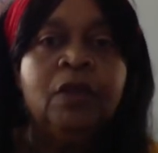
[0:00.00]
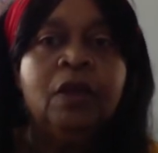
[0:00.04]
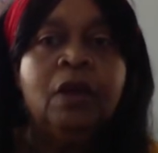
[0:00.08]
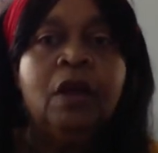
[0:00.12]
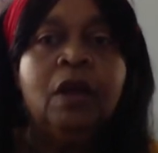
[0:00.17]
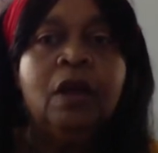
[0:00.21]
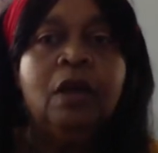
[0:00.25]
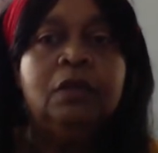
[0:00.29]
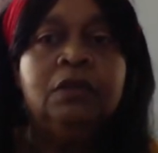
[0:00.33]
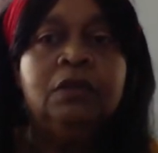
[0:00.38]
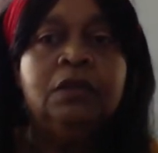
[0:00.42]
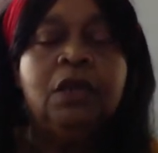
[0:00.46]

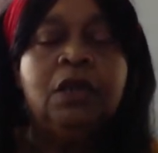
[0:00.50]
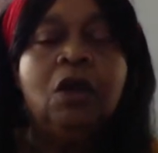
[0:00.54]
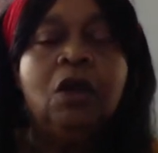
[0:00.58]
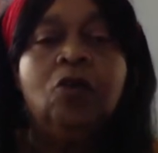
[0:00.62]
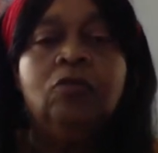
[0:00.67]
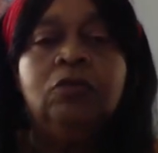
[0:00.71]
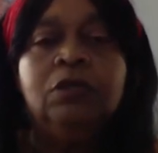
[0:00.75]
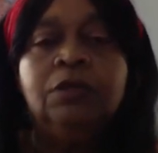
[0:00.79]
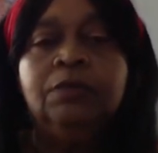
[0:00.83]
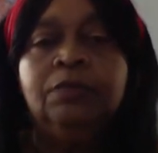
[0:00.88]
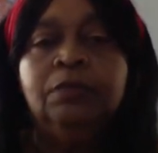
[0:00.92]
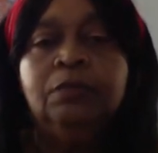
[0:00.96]
the
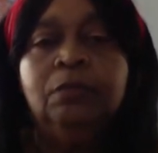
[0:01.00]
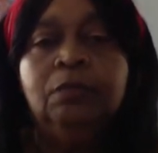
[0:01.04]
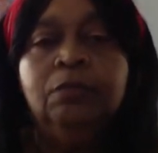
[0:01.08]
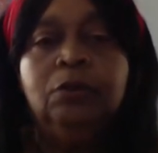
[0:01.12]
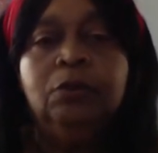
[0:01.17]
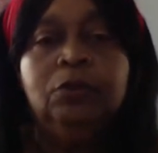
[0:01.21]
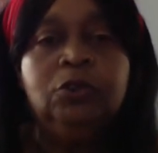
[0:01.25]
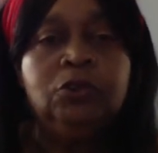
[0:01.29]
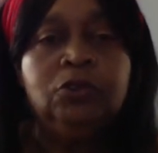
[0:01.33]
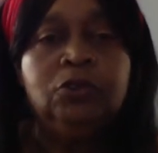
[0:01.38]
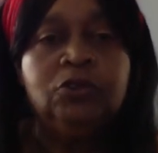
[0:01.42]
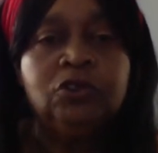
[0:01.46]
only
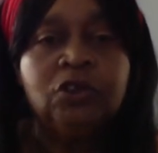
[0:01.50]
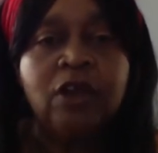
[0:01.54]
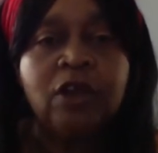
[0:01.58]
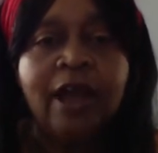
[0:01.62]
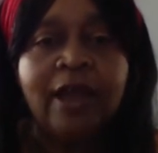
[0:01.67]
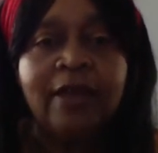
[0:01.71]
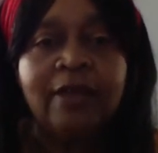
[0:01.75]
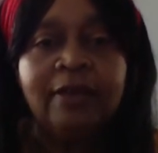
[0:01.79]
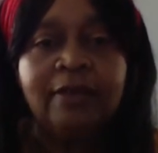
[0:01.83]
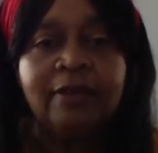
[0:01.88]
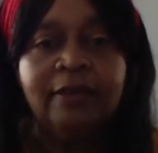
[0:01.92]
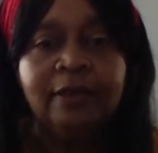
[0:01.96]
producer I
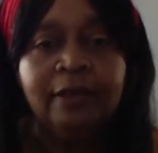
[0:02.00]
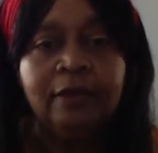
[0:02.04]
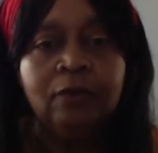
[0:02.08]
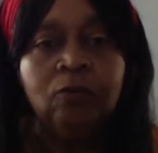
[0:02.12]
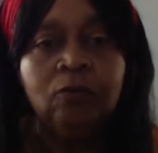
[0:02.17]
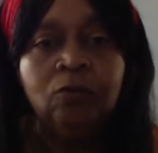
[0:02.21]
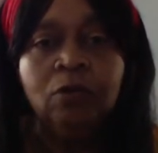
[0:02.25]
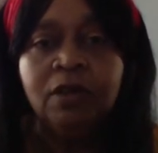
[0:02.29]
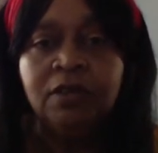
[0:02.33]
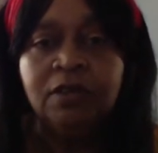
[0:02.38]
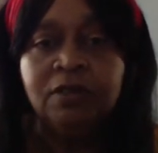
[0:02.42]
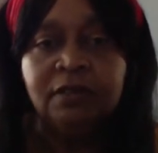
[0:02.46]
could get
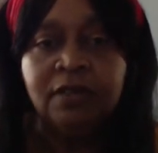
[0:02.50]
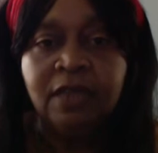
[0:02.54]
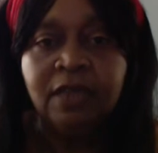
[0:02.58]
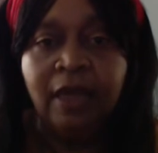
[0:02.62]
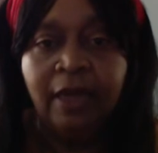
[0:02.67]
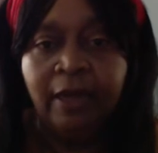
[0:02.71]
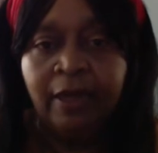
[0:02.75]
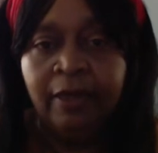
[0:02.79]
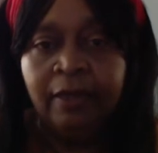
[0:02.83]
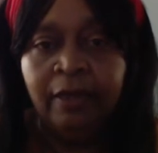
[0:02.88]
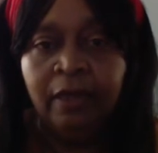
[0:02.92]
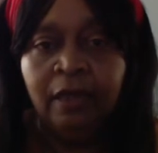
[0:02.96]
was gay.
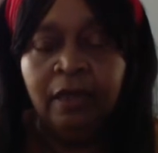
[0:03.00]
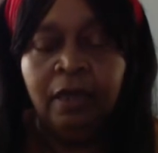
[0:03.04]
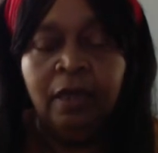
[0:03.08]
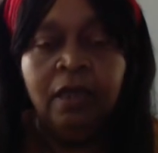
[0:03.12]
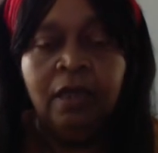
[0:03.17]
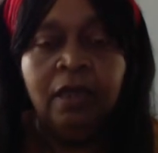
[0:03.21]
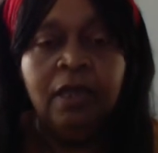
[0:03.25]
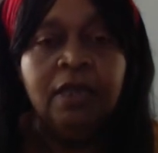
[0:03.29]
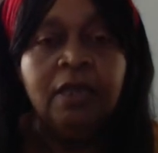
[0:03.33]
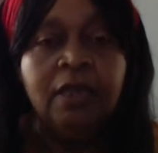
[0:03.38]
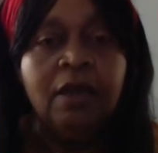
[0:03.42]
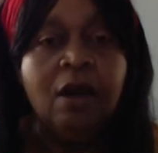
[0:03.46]

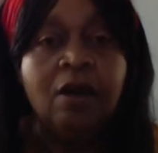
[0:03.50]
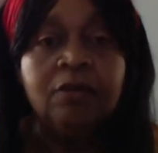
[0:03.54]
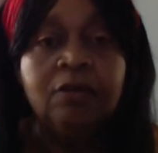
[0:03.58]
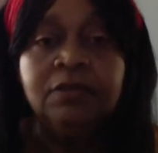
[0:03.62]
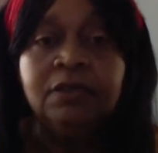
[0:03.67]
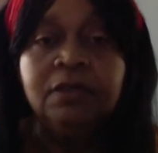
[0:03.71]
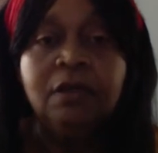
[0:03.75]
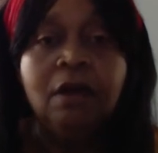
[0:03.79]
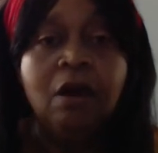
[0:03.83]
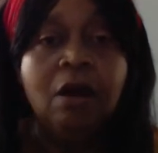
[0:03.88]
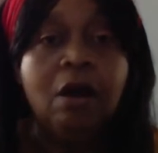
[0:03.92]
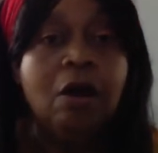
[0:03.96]
He called it
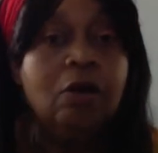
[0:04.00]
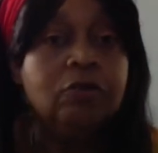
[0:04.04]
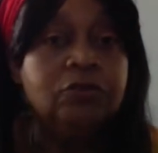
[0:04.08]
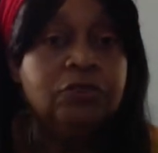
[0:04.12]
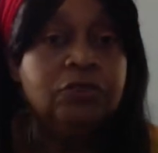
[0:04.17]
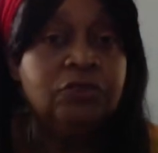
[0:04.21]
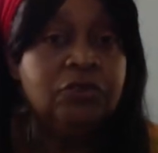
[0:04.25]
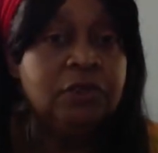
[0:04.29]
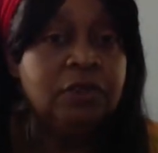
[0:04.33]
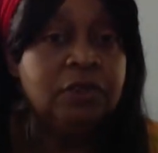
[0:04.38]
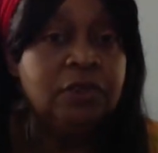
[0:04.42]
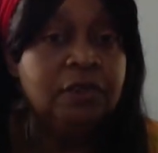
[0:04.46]

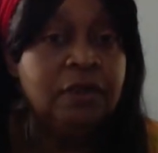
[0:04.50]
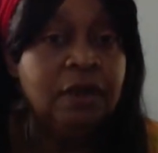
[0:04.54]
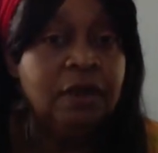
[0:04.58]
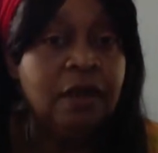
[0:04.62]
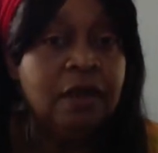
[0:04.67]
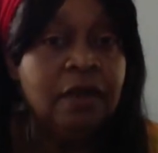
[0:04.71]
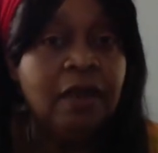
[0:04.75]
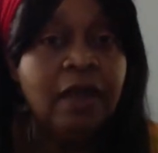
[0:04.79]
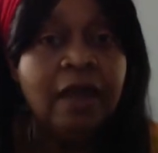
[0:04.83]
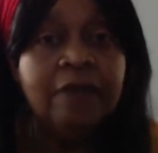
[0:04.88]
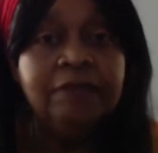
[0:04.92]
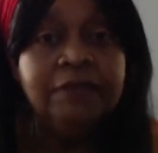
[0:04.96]
alternate
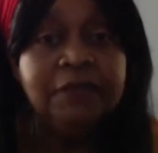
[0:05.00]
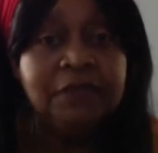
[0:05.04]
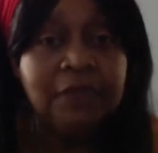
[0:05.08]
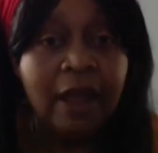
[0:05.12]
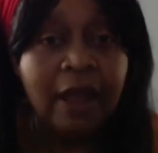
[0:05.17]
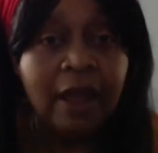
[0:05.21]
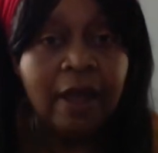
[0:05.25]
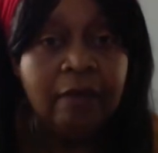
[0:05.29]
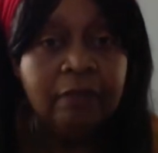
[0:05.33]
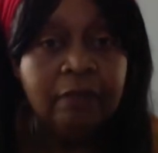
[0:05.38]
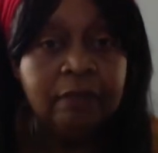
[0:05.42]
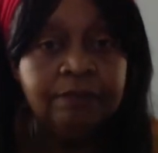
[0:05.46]
lifestyle.
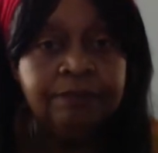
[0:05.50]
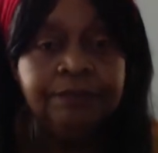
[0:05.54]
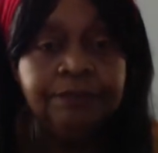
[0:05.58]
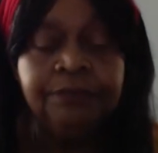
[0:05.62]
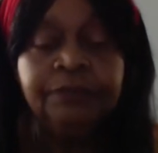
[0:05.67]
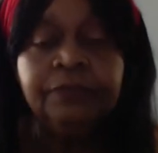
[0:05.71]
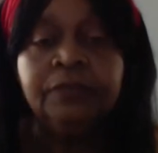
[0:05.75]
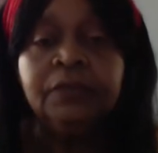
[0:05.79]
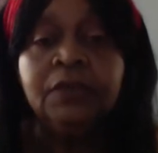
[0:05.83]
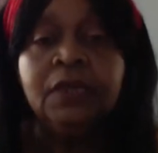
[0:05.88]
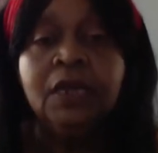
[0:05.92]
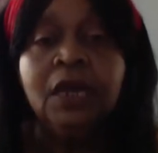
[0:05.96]

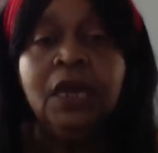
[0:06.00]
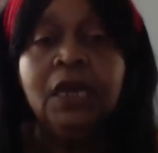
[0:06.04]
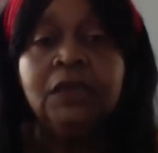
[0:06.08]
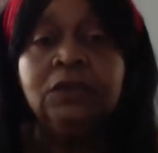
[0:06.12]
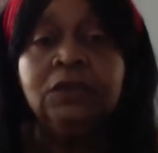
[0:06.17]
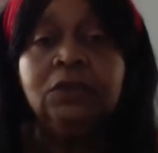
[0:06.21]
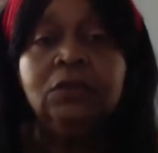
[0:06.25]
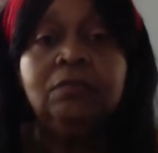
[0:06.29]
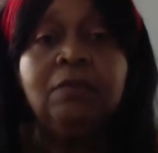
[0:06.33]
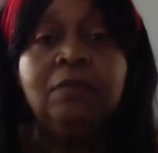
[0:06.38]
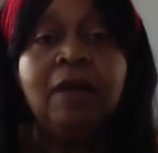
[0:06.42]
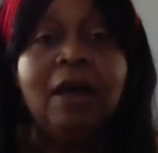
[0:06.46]
I
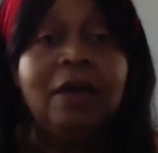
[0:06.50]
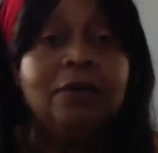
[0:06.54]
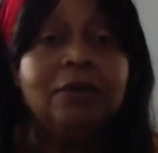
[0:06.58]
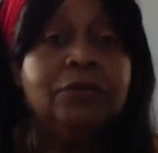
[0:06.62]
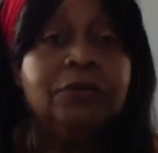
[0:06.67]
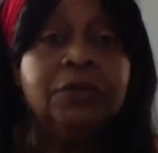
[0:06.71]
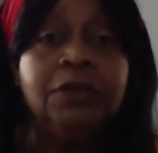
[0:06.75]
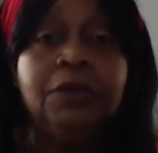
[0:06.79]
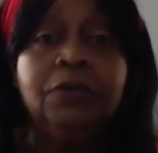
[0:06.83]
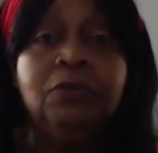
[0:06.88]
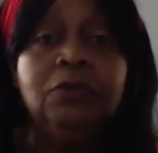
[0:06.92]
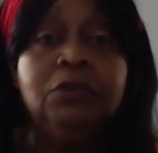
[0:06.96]
told him, I don't
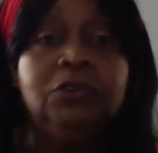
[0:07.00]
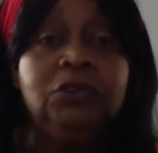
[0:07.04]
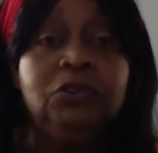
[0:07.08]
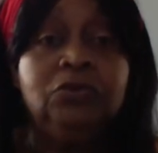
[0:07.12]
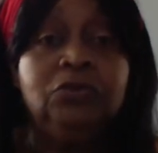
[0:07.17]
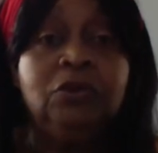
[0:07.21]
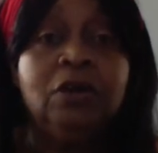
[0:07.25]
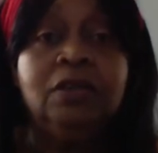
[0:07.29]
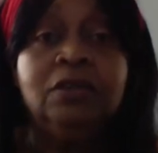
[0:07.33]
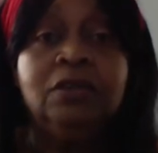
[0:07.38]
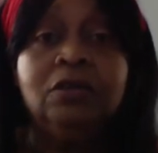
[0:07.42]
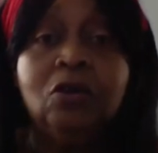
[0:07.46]
care what you
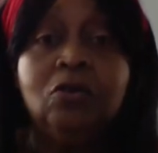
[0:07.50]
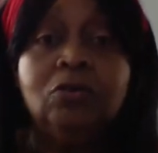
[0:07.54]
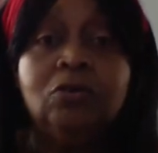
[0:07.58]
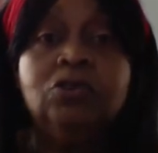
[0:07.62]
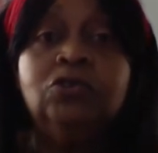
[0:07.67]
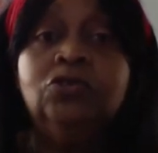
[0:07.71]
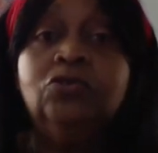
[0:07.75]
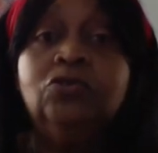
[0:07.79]
are, as long as you